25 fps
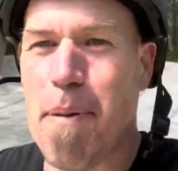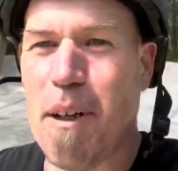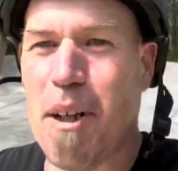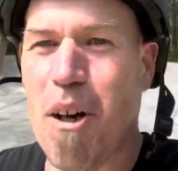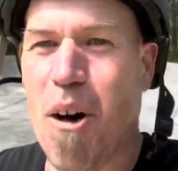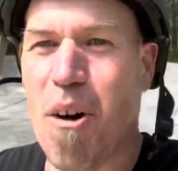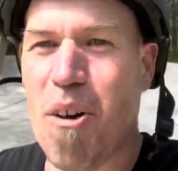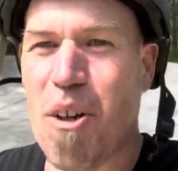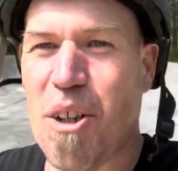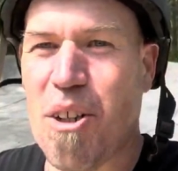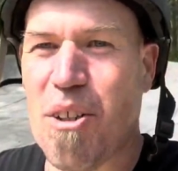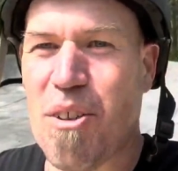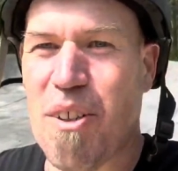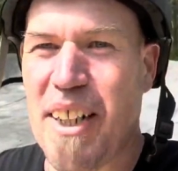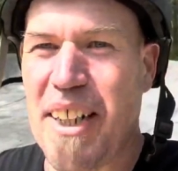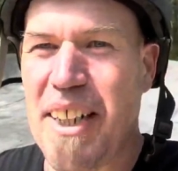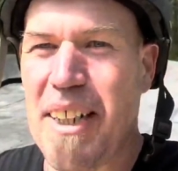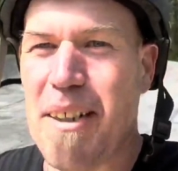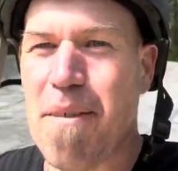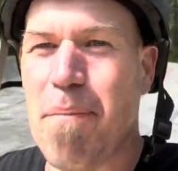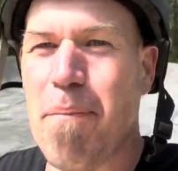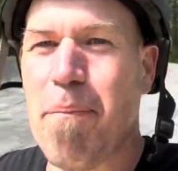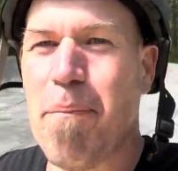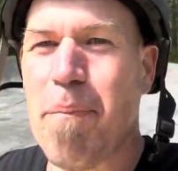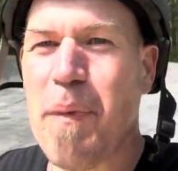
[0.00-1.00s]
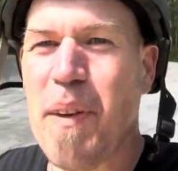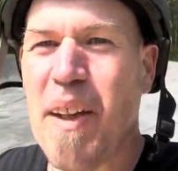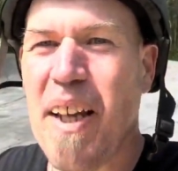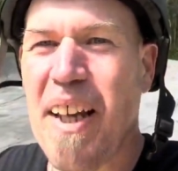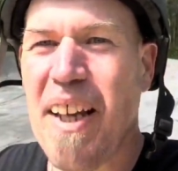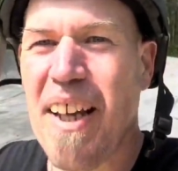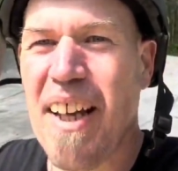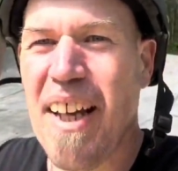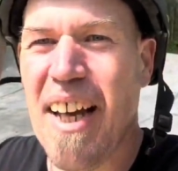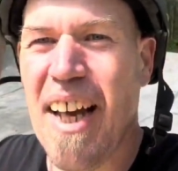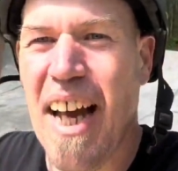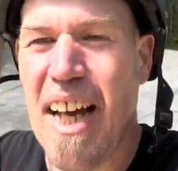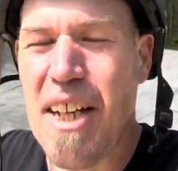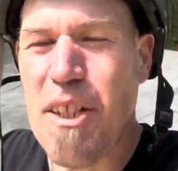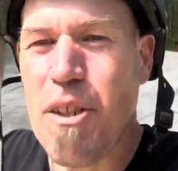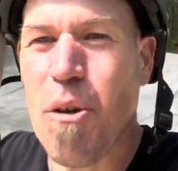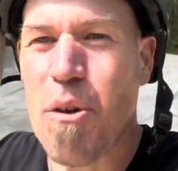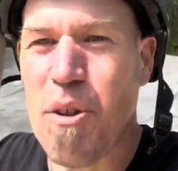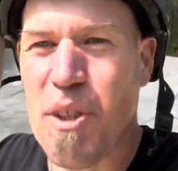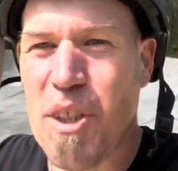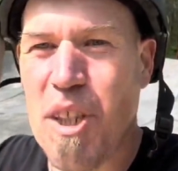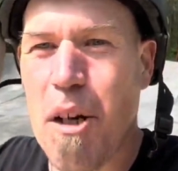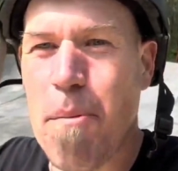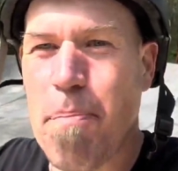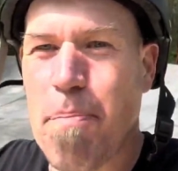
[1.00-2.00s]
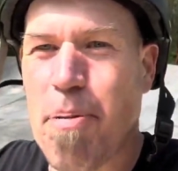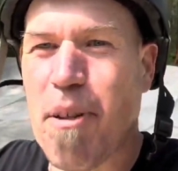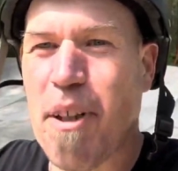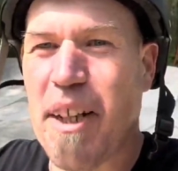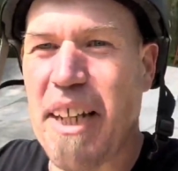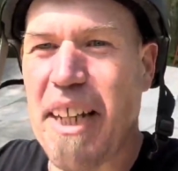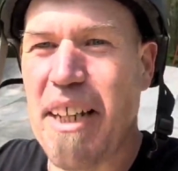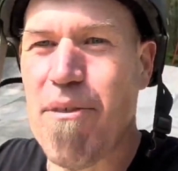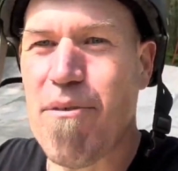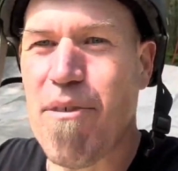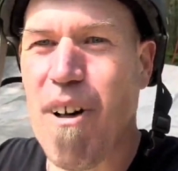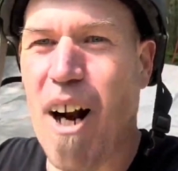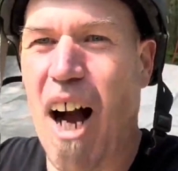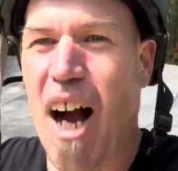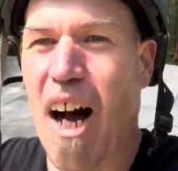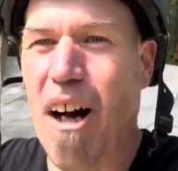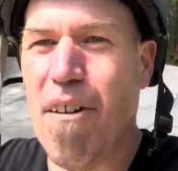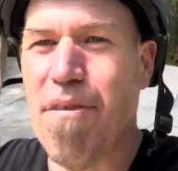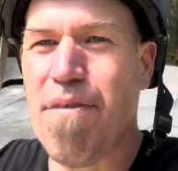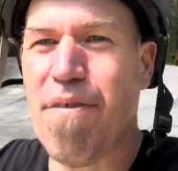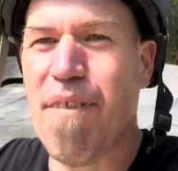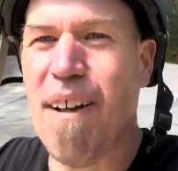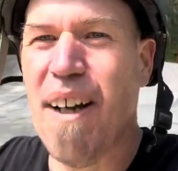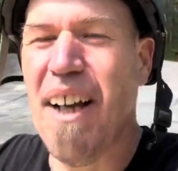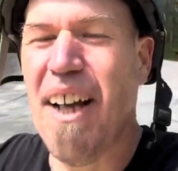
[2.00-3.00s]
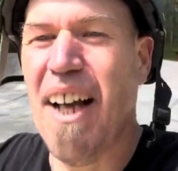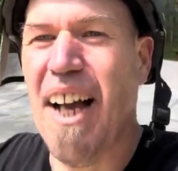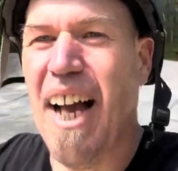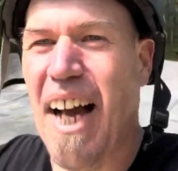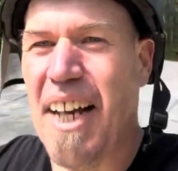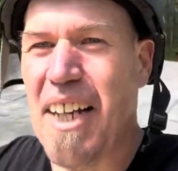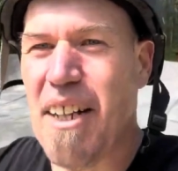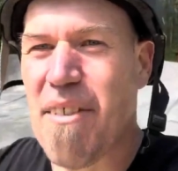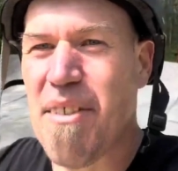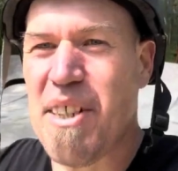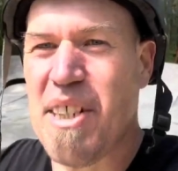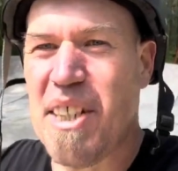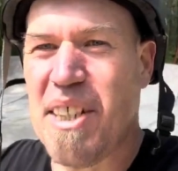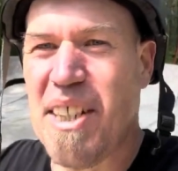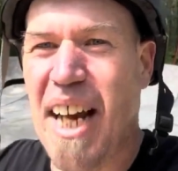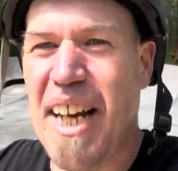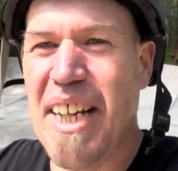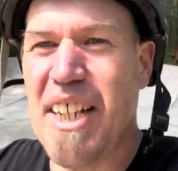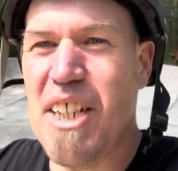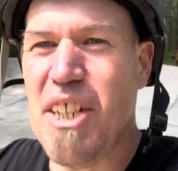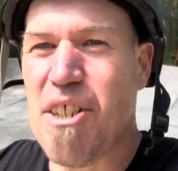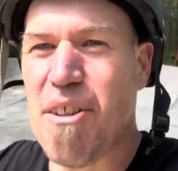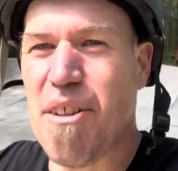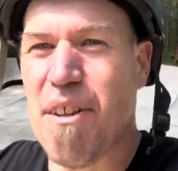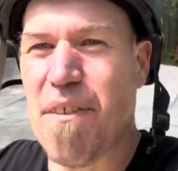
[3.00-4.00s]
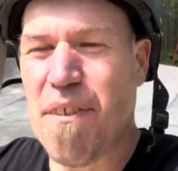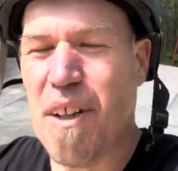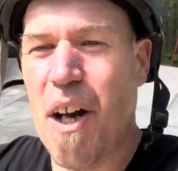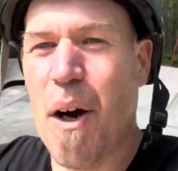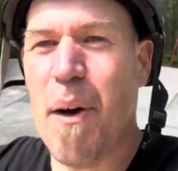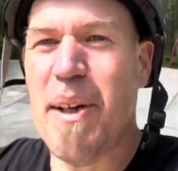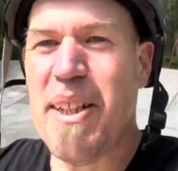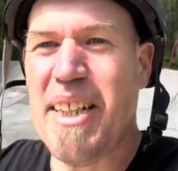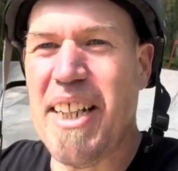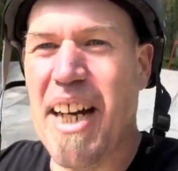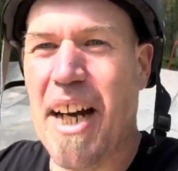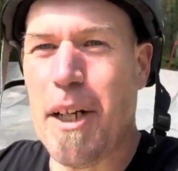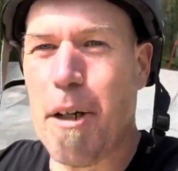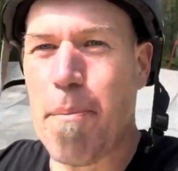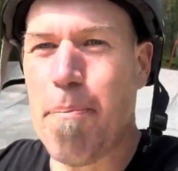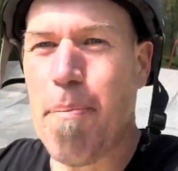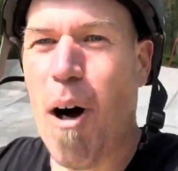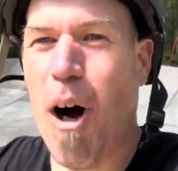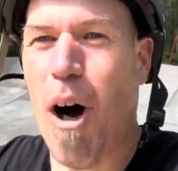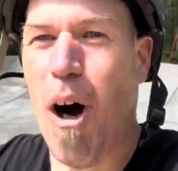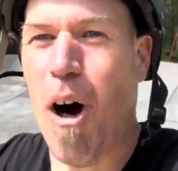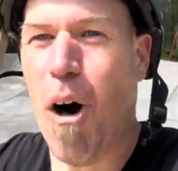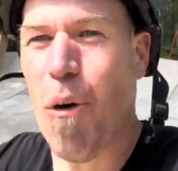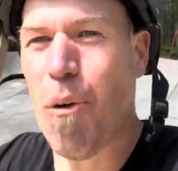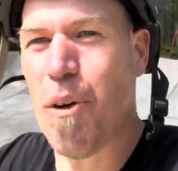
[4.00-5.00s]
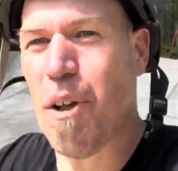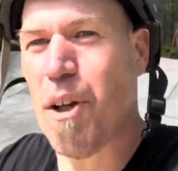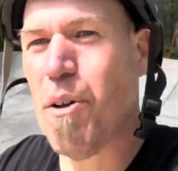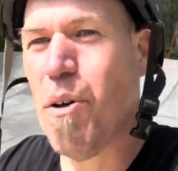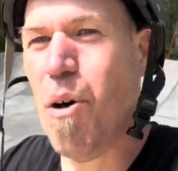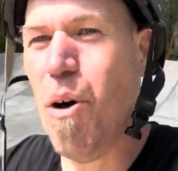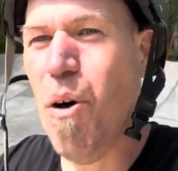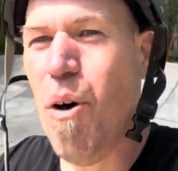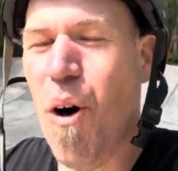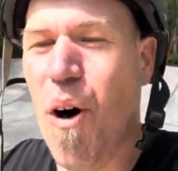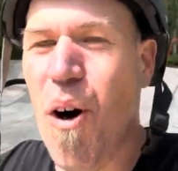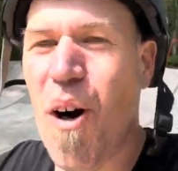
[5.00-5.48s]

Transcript: concrete. It's also pretty rough, and there is a danger of going down a pothole and